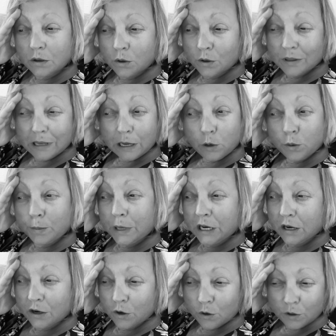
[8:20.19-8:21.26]
or the
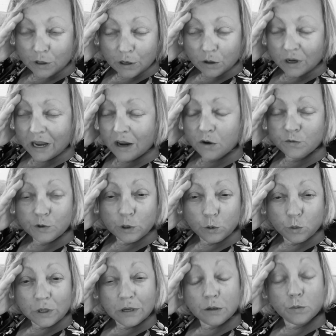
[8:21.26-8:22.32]
Omer, or the, however you
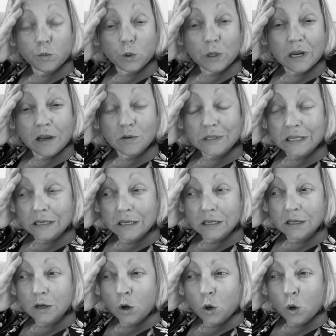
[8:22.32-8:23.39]
want to pronounce it,